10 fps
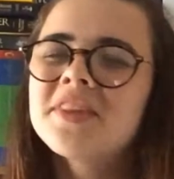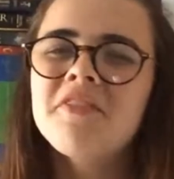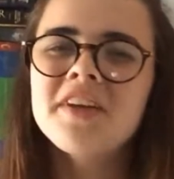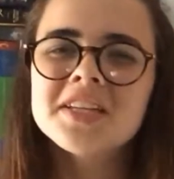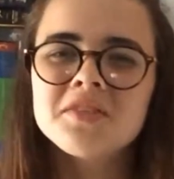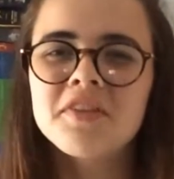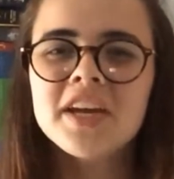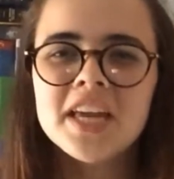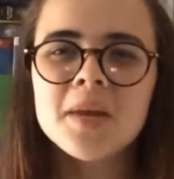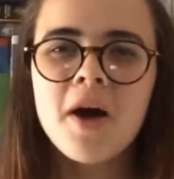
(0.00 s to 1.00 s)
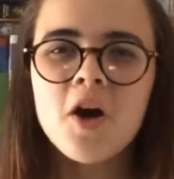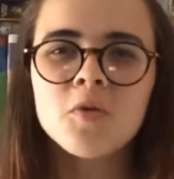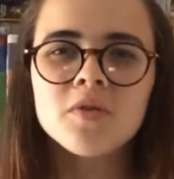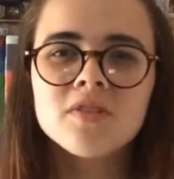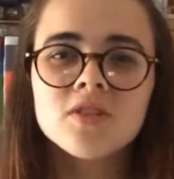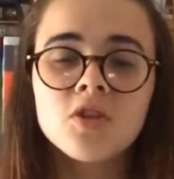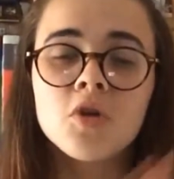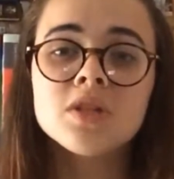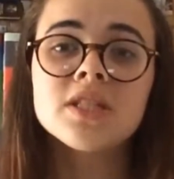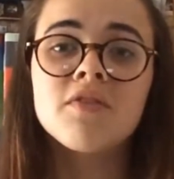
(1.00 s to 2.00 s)
But the thing is, thinking about
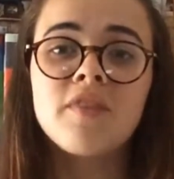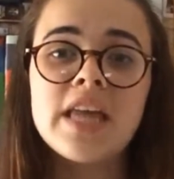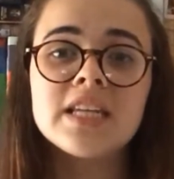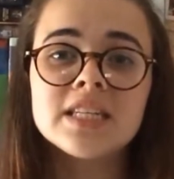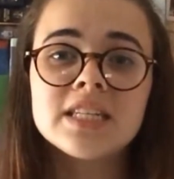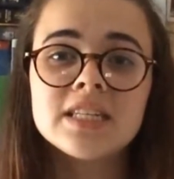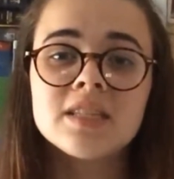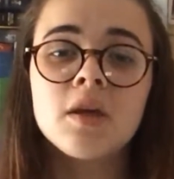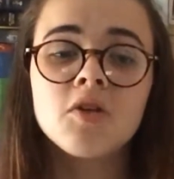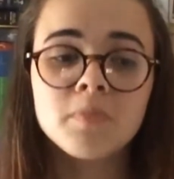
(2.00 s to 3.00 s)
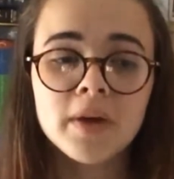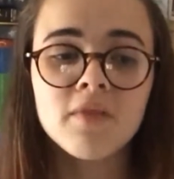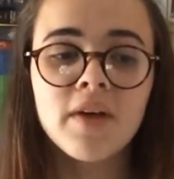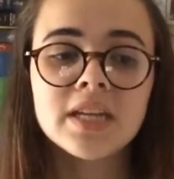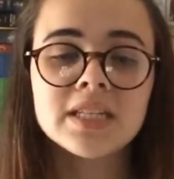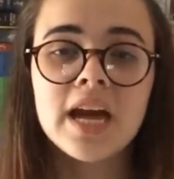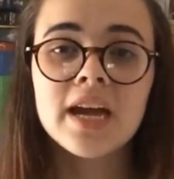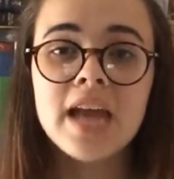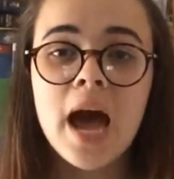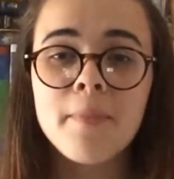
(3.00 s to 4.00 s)
those events, those big events that are
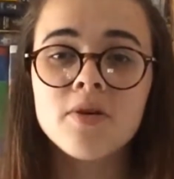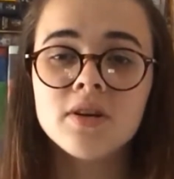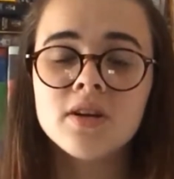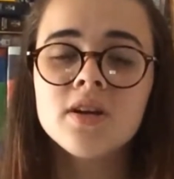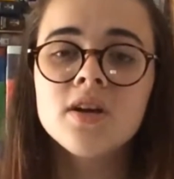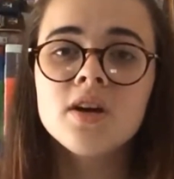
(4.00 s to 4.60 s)
going to happen